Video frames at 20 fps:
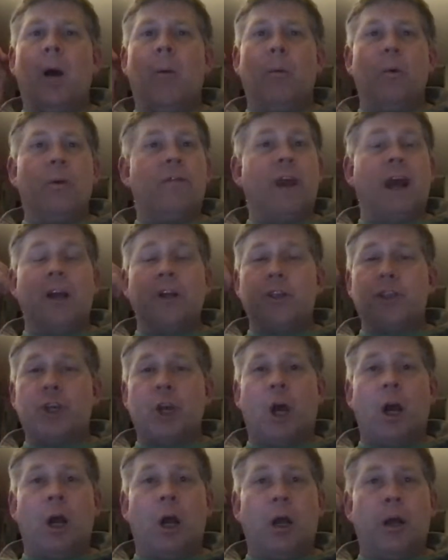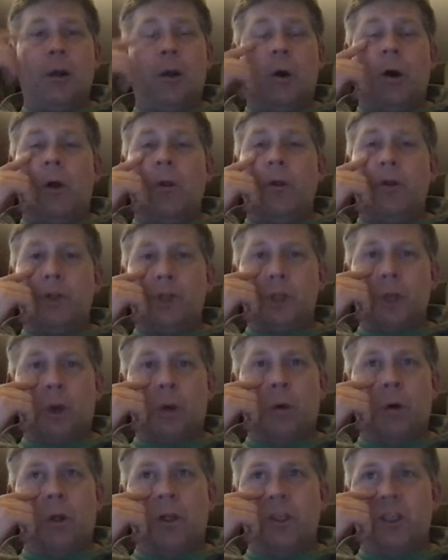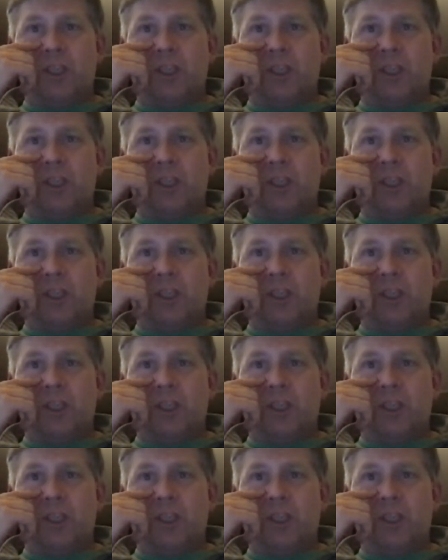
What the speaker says: We've got Sean on the show on